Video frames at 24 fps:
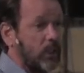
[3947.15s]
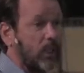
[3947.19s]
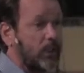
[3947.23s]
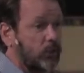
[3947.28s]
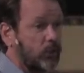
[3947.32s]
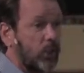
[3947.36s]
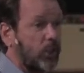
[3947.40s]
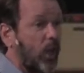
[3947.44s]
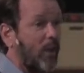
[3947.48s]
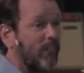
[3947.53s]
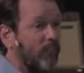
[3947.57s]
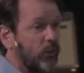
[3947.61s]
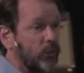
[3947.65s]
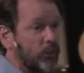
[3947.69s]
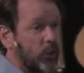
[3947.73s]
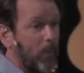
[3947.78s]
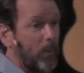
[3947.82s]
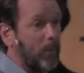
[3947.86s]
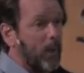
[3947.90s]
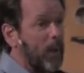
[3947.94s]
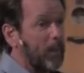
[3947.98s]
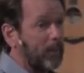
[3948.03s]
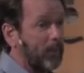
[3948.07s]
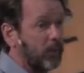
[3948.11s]
God's looking for
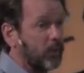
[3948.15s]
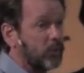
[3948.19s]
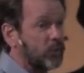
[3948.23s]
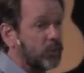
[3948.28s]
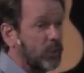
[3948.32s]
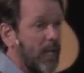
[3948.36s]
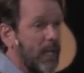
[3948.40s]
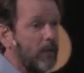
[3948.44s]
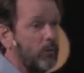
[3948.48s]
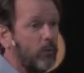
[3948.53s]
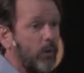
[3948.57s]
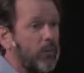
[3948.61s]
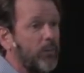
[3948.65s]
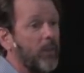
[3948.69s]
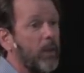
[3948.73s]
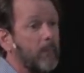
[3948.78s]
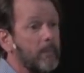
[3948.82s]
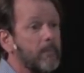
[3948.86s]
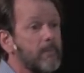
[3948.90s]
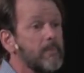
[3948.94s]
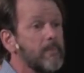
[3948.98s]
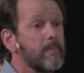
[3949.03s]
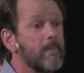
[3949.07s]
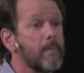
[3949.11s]
some people to stand with
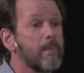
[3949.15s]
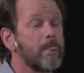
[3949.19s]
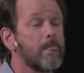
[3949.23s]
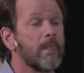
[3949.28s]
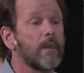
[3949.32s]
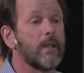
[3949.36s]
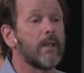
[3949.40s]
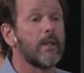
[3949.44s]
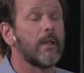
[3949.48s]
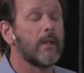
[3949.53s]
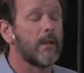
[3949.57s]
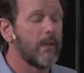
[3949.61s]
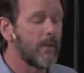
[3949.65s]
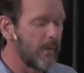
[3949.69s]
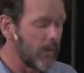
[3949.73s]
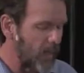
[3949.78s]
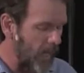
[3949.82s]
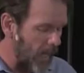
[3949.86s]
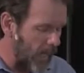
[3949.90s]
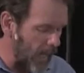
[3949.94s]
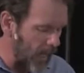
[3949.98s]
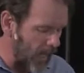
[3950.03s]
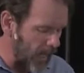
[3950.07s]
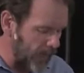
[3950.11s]
him.
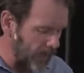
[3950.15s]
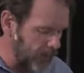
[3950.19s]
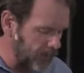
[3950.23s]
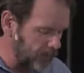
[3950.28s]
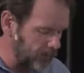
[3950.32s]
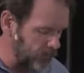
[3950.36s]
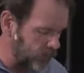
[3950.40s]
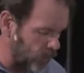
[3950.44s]
And